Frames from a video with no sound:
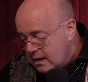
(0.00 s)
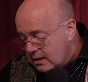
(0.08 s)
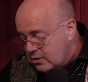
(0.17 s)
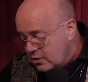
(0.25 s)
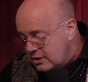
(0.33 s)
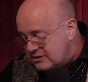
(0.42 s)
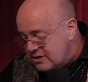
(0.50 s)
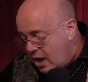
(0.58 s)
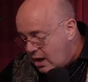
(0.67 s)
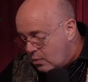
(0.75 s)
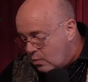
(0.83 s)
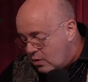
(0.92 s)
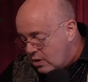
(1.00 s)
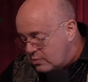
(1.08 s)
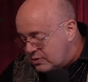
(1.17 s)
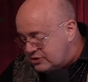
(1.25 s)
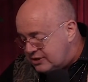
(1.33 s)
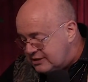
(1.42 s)
And good is not a
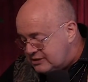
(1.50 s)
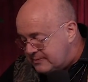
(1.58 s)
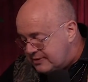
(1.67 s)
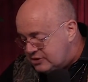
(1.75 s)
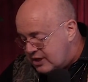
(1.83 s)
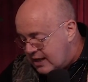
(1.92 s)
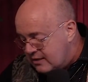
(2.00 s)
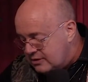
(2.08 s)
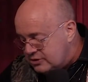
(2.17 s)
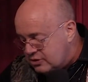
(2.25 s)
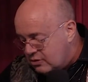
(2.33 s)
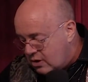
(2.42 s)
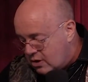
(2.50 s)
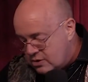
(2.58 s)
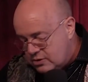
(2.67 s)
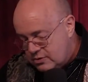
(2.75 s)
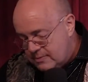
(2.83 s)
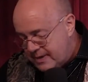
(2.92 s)
word which needs to be challenged or
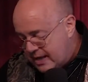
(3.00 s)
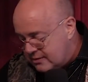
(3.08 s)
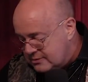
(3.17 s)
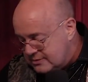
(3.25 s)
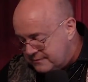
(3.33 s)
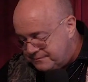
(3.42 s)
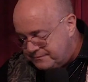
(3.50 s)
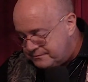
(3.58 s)
argued about.